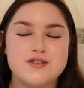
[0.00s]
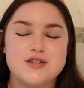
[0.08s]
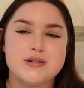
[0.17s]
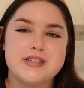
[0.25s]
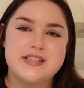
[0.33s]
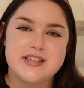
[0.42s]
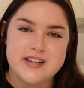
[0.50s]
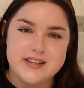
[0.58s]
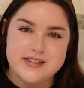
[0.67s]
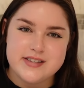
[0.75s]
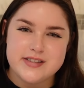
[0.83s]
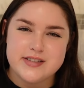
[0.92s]
So it
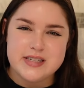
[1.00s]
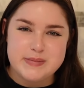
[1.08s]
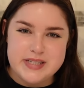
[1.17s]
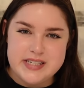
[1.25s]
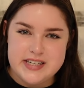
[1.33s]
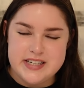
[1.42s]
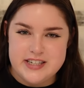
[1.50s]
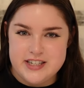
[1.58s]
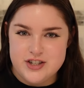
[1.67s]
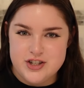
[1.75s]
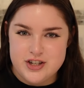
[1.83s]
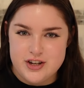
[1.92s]
says limited
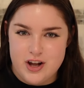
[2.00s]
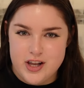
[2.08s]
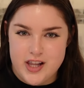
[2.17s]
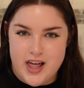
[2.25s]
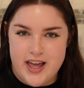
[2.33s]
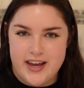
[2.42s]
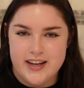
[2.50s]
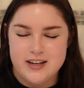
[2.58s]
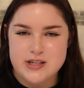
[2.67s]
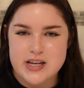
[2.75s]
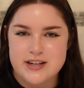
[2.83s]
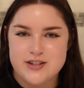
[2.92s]
edition
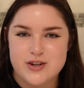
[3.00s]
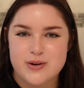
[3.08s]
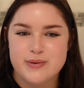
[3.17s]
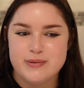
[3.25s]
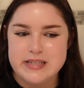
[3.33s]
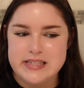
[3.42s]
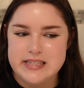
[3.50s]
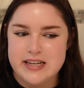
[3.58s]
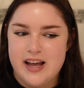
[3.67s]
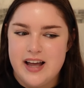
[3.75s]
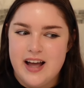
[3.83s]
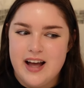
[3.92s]
online, so
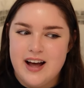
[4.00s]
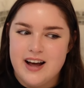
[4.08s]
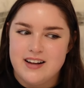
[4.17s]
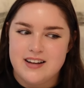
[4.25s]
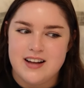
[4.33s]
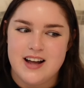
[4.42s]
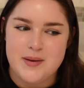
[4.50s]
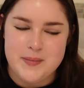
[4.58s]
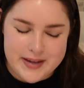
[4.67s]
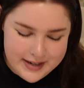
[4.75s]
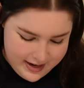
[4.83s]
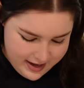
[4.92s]
I
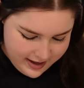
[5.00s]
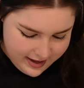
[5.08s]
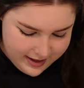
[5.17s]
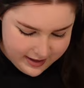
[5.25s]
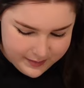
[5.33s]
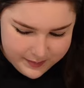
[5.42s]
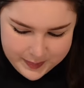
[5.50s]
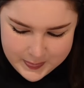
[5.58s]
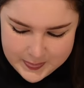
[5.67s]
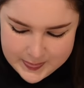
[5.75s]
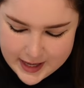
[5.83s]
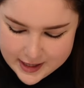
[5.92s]
mean,
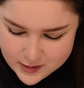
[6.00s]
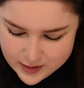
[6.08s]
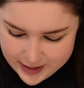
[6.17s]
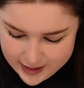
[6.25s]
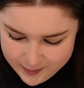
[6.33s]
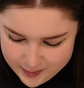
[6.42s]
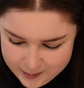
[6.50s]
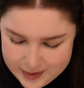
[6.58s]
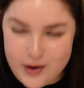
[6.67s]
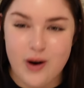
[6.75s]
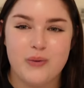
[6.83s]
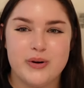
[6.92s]
that's what kind of made
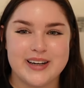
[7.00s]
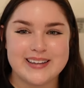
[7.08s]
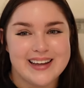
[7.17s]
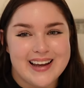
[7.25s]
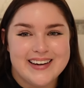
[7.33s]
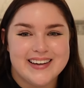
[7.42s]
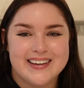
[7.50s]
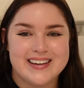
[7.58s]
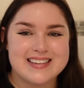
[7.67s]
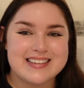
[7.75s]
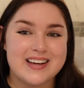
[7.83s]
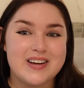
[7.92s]
me not want to get it,
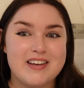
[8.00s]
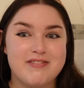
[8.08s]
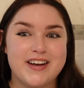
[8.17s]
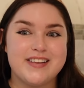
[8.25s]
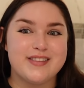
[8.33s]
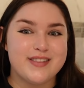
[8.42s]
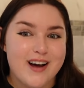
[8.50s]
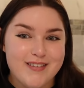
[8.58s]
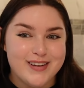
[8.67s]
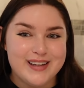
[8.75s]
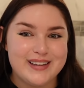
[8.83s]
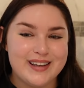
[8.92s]
because like, if I
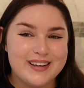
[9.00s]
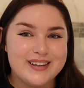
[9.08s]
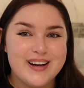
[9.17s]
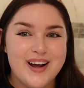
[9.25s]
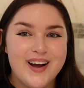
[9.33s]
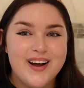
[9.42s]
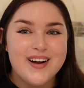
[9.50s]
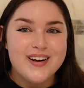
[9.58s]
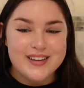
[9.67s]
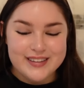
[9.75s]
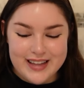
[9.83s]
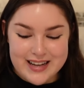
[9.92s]
love it, then
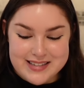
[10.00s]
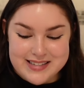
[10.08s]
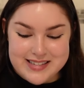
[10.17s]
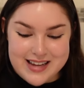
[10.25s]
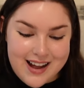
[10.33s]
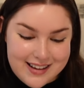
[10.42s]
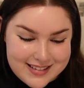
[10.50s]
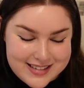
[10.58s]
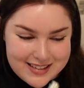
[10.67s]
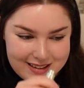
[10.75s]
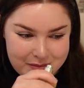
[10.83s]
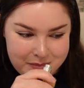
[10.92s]
that
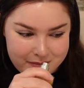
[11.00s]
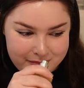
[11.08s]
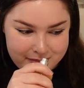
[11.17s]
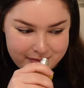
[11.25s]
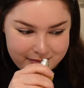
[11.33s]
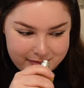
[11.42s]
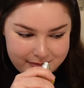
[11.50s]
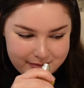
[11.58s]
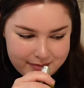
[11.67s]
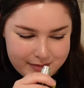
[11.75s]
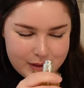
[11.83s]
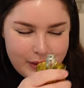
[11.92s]
sucks.
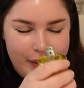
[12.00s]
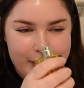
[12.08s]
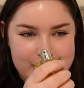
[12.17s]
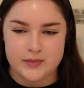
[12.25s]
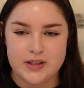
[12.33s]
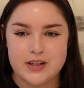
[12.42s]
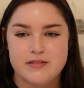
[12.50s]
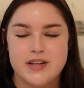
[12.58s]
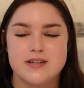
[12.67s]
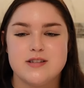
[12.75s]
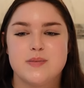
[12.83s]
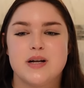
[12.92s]
Oh, love
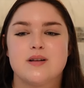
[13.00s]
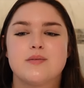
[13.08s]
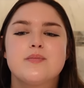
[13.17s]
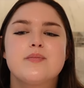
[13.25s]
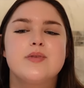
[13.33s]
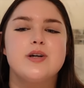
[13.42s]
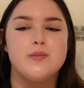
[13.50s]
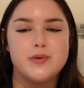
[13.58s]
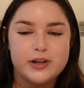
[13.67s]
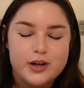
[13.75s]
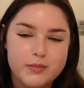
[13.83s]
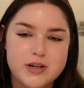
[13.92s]
that smell. I'm gonna
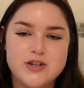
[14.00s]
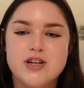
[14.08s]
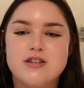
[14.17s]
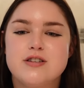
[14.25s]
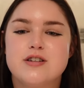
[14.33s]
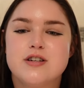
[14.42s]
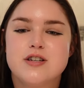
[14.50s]
put it on my chest.